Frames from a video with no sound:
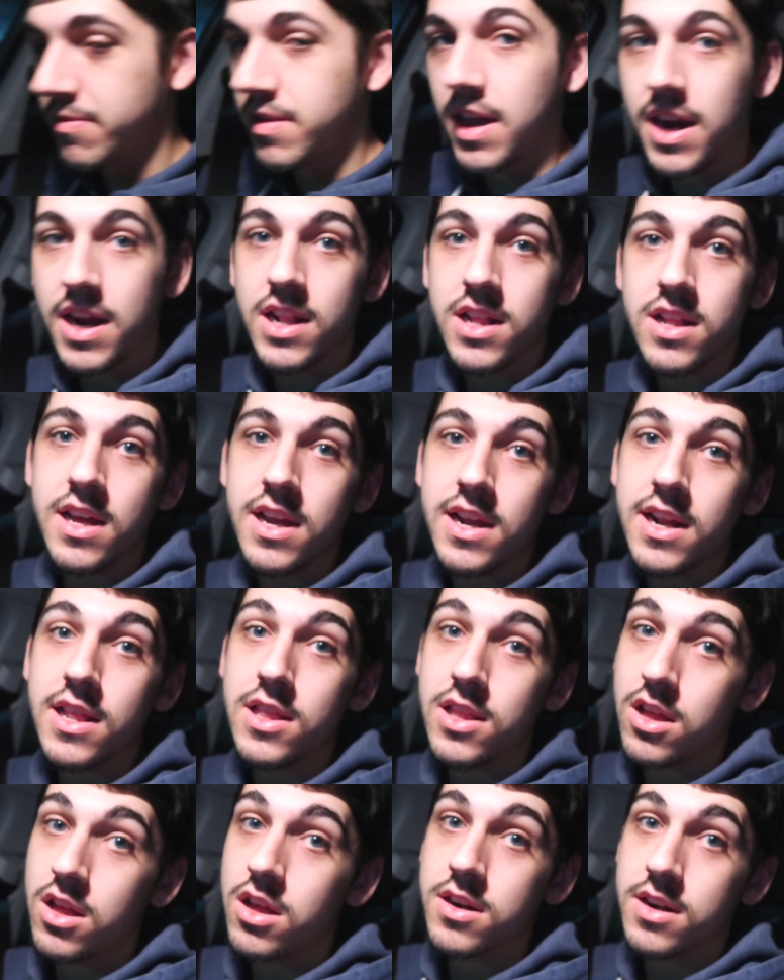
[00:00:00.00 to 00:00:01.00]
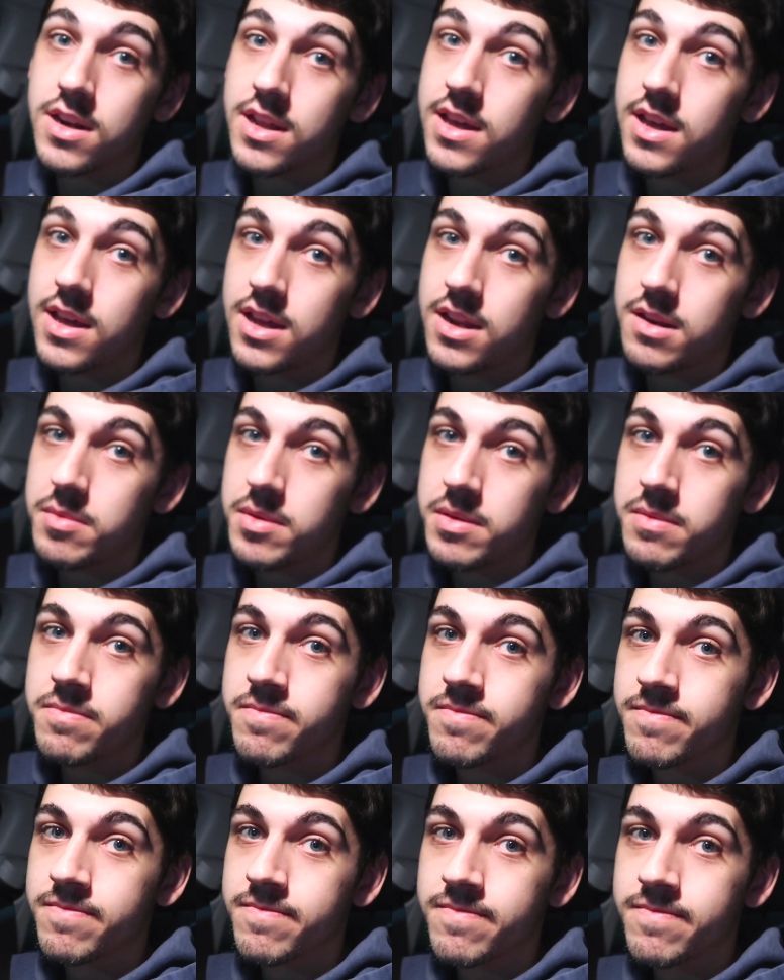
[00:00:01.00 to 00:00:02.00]
I got, oh. I got a long day ahead of me.
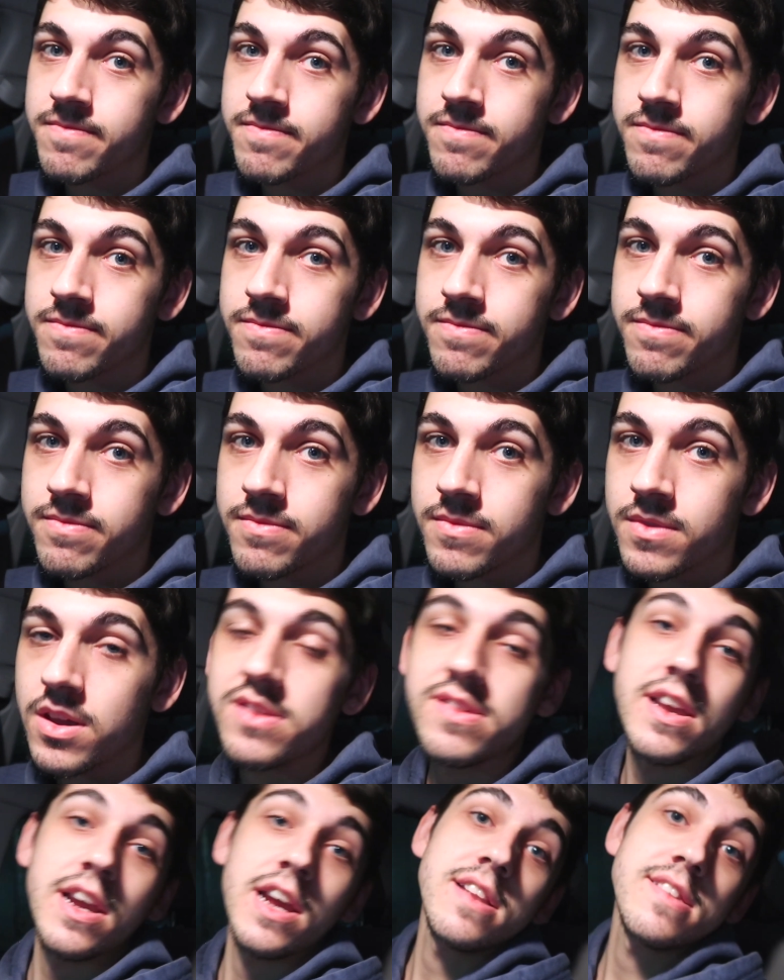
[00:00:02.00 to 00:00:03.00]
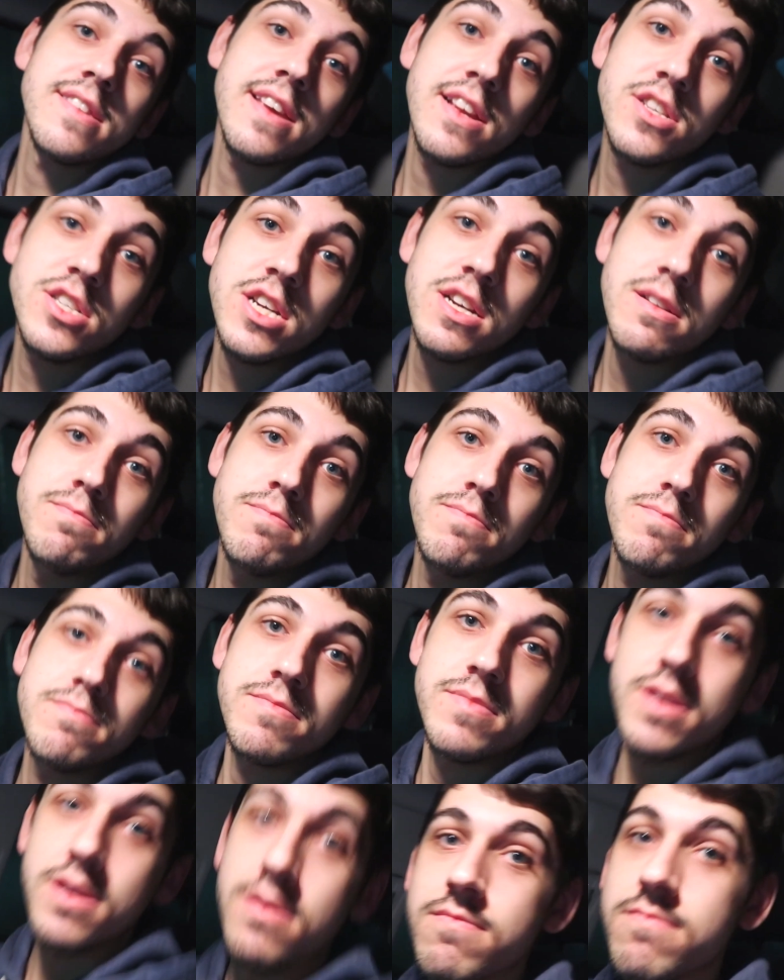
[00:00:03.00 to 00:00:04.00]
Because I got a second job,
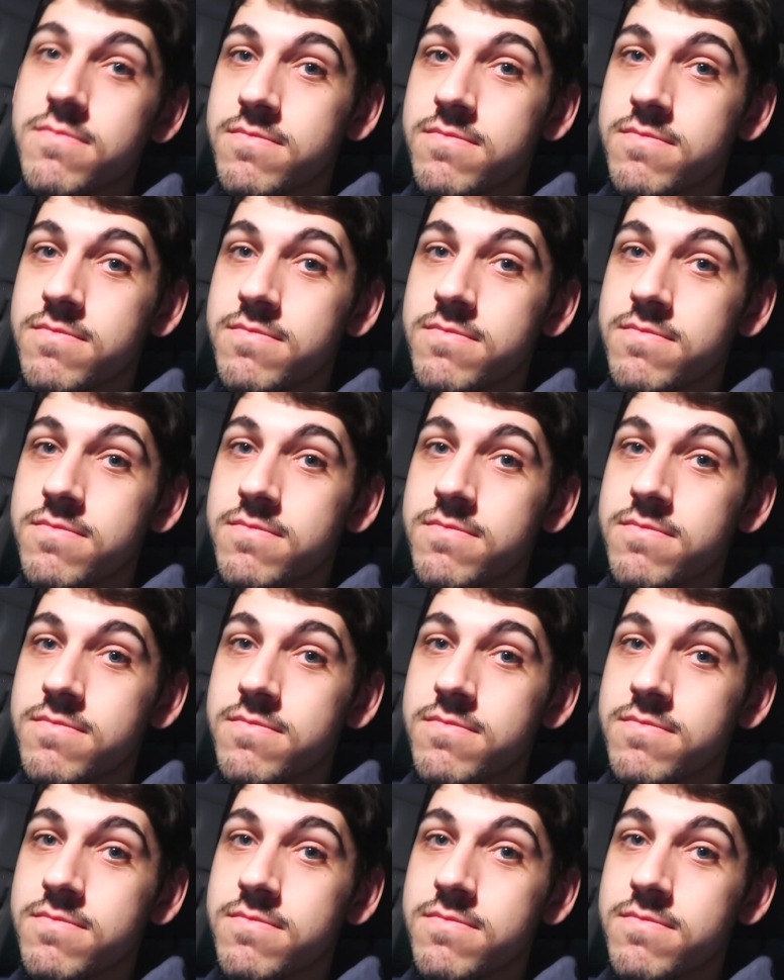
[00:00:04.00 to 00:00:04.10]
so.